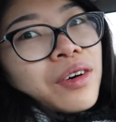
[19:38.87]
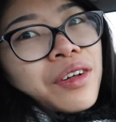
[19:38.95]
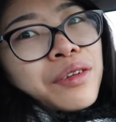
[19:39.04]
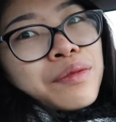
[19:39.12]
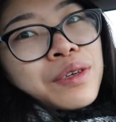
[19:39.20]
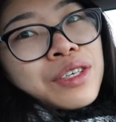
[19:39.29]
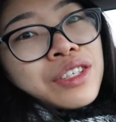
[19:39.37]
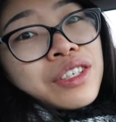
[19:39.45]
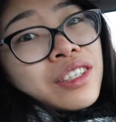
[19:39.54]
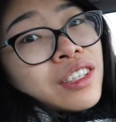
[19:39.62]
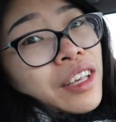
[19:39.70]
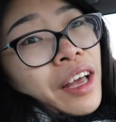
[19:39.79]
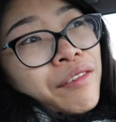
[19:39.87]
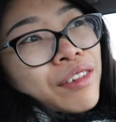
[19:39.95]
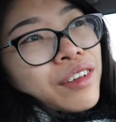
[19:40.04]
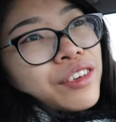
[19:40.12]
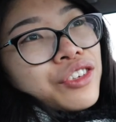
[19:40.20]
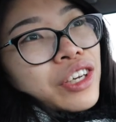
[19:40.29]
all the footage is because I
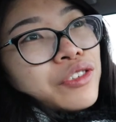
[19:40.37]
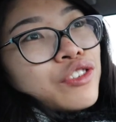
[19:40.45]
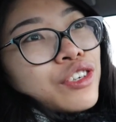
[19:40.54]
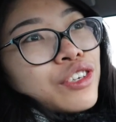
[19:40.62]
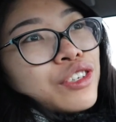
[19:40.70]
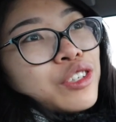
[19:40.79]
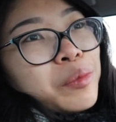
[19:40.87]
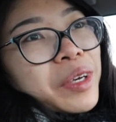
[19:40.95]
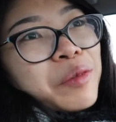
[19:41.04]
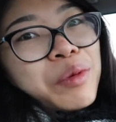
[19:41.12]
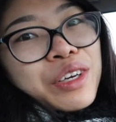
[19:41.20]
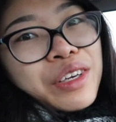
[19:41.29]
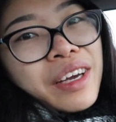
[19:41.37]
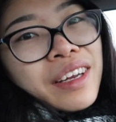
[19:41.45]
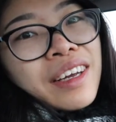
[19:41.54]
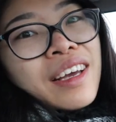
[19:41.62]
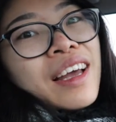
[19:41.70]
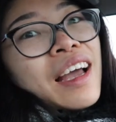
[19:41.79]
haven't transferred it into my computer yet.